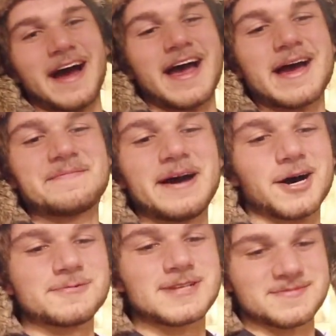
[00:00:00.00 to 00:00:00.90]
had my
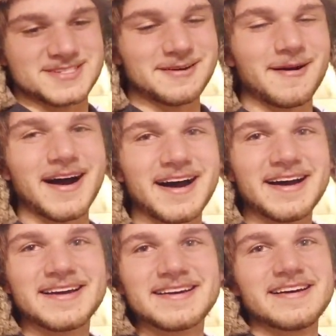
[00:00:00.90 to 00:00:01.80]
hopes up so high,
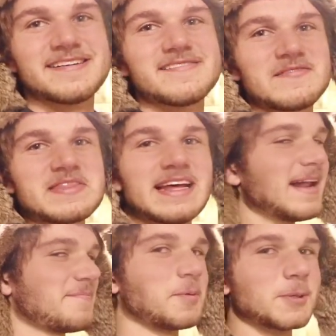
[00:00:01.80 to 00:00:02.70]
then I
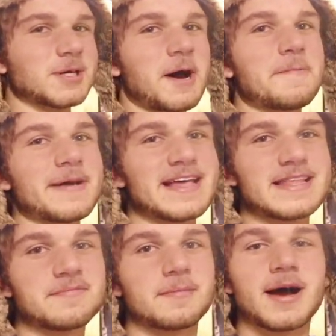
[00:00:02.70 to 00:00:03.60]
pull it up, and then
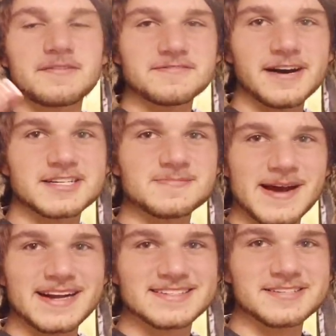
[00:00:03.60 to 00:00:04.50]
my mind flashes
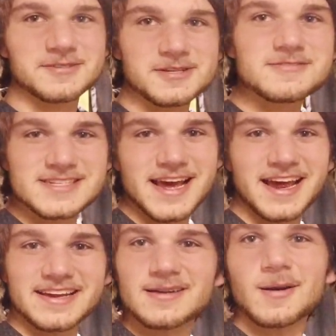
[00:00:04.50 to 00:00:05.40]
back to you
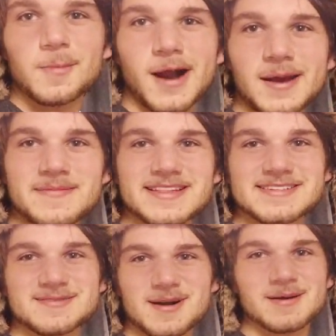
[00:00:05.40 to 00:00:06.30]
saying you're gonna prank me this
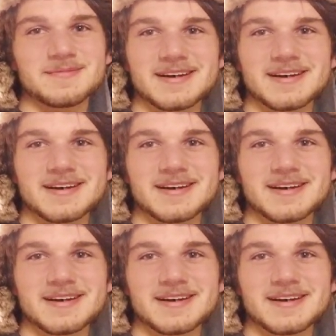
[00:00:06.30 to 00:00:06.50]
trip.